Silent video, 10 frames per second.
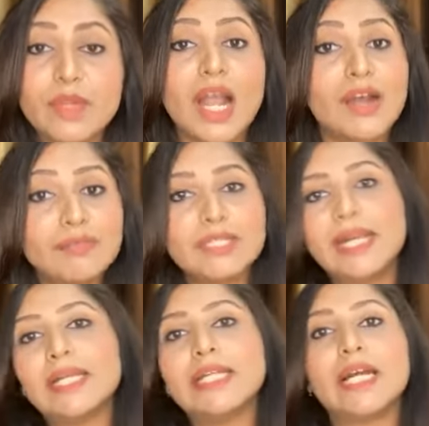After
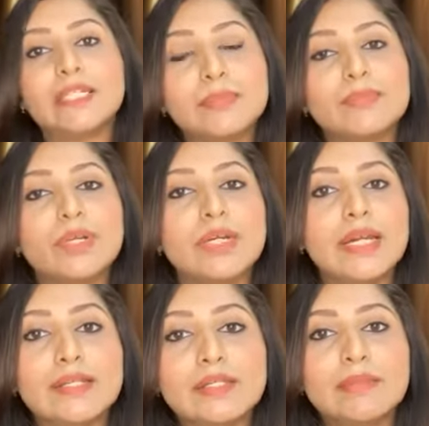that, the other
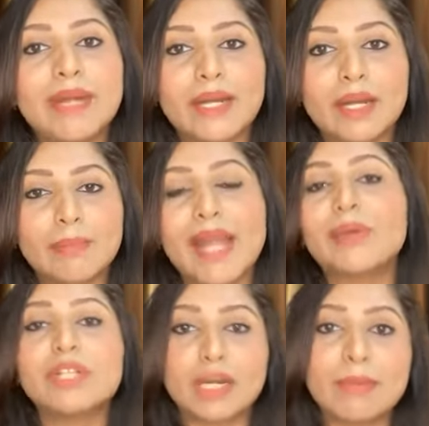is the
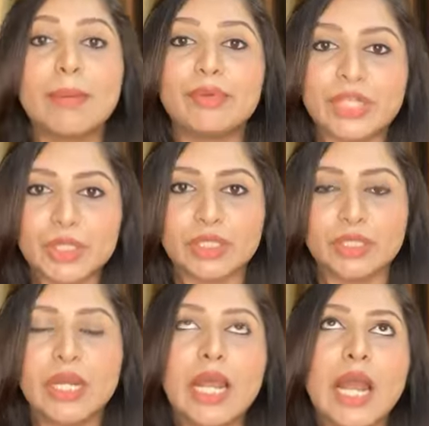
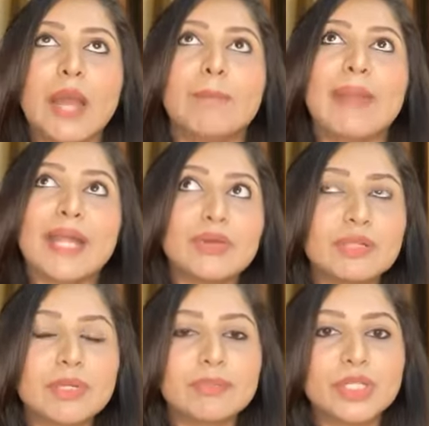microdermabrasion.
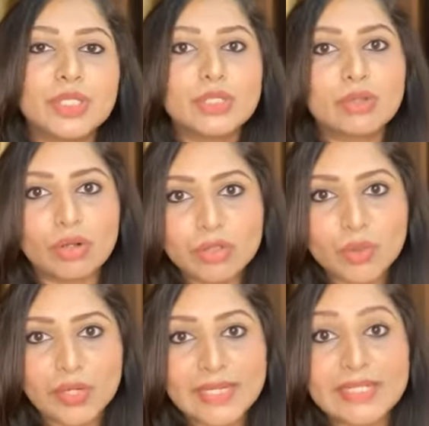Microdermabrasion is also
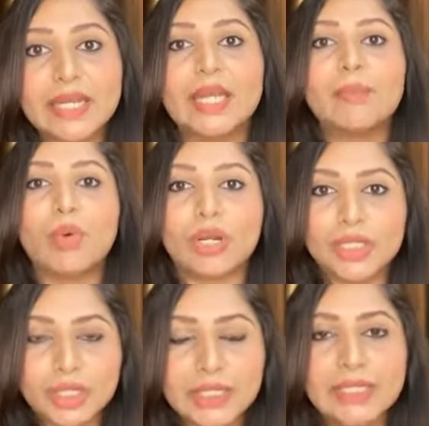known as skin
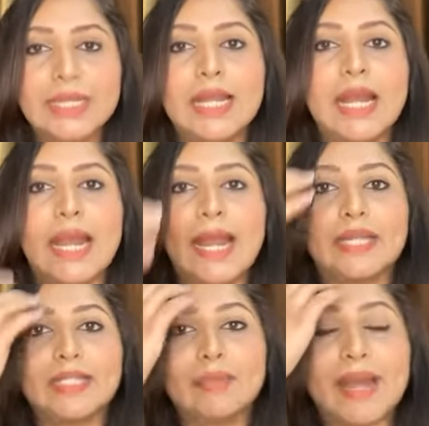polishing,
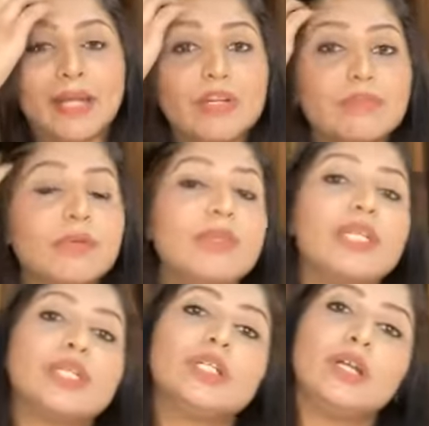and in
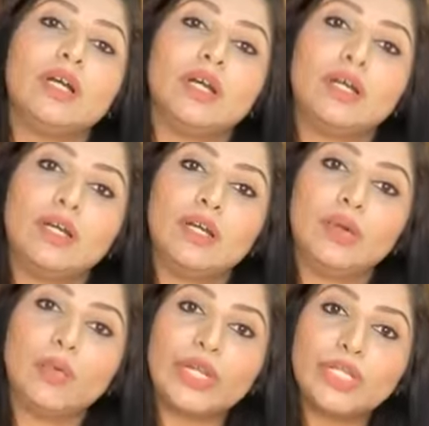microdermabrasion
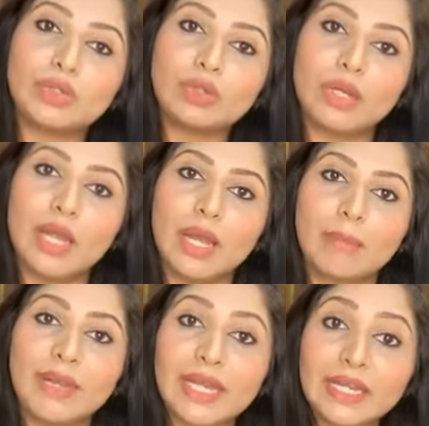we do
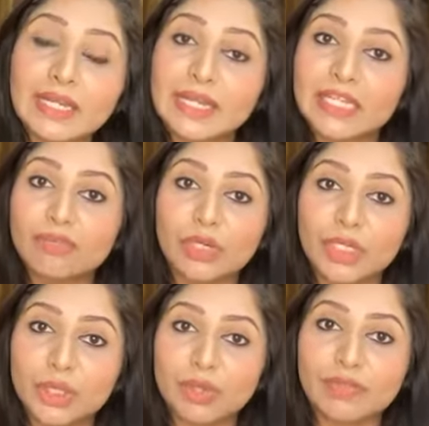mechanical
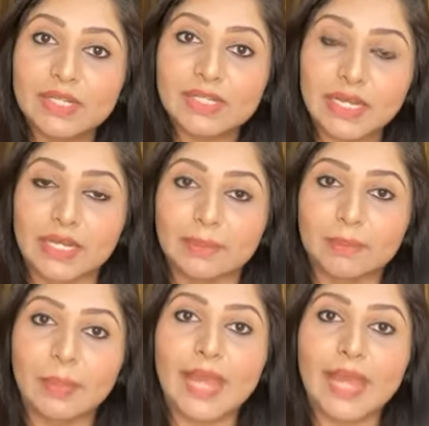exfoliation of the skin.